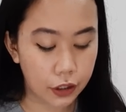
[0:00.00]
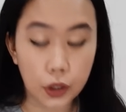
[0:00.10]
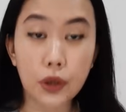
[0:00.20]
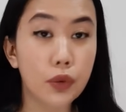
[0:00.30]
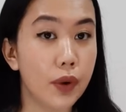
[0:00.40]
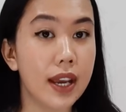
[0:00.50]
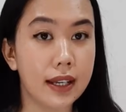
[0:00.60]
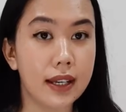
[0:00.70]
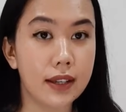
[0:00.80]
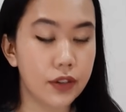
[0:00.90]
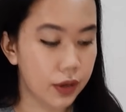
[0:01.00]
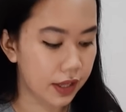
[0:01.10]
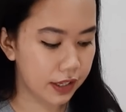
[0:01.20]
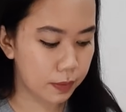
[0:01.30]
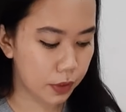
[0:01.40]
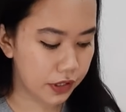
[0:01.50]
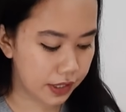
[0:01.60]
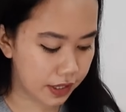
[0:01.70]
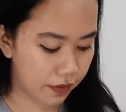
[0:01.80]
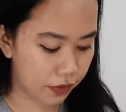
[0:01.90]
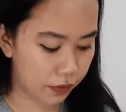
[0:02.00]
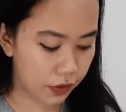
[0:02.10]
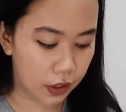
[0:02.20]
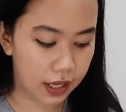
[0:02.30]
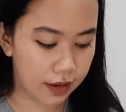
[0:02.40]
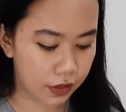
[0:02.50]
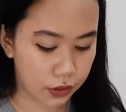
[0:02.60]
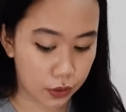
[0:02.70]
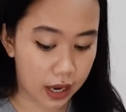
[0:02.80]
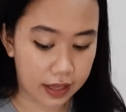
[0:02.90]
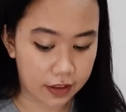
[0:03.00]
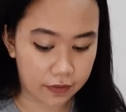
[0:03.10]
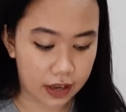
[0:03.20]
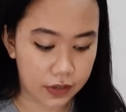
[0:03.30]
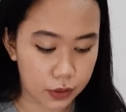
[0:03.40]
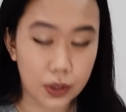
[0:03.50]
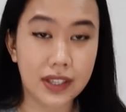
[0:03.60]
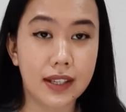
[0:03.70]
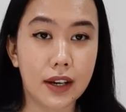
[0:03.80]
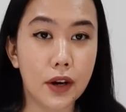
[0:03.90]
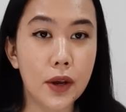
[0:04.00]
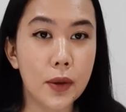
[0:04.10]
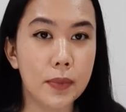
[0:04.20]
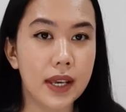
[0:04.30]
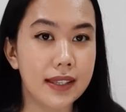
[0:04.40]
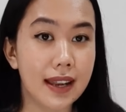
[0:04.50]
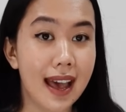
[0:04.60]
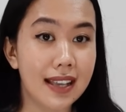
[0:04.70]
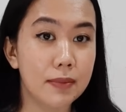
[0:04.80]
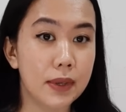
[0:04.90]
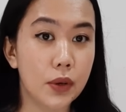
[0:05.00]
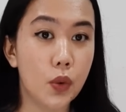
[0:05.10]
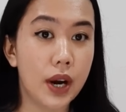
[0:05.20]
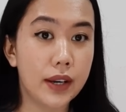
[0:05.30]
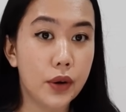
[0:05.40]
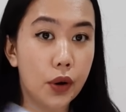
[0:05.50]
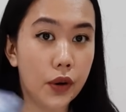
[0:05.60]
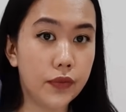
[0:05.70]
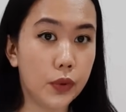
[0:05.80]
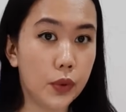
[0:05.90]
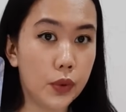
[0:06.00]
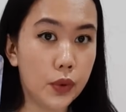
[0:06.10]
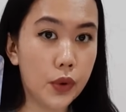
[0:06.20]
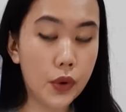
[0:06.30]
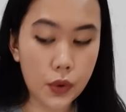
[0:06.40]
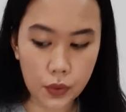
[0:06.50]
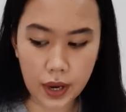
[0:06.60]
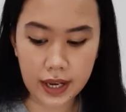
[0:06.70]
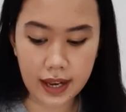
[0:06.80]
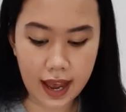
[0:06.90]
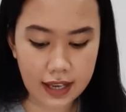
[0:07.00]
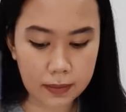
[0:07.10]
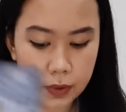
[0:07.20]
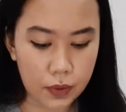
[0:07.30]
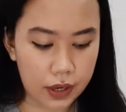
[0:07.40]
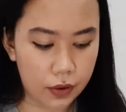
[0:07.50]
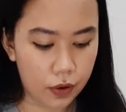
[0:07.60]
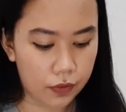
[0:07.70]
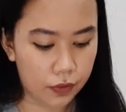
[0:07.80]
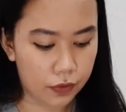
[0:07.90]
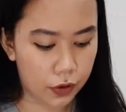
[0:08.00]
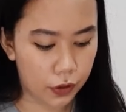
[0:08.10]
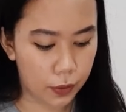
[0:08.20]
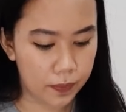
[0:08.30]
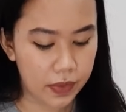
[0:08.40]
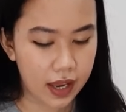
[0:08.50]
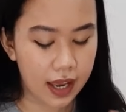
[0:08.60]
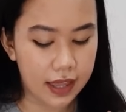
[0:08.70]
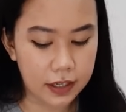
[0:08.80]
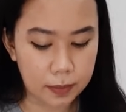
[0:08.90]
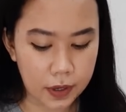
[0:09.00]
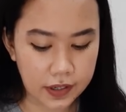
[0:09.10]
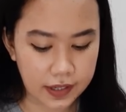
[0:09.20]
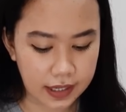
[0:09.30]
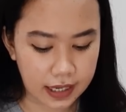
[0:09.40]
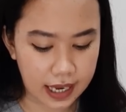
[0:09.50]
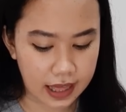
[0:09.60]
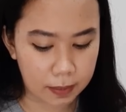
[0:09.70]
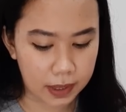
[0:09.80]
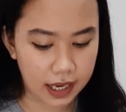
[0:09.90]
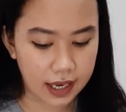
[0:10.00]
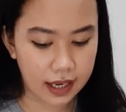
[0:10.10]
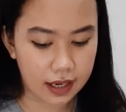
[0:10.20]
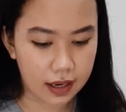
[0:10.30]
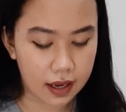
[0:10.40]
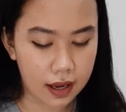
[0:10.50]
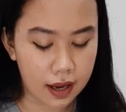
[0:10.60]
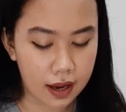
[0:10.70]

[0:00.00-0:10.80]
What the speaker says: And you're ready to cut this person off of your life because you had the Five of Swords in here, because it has been quite hurtful, right? It has been quite hurtful for you. And this person, in the beginning,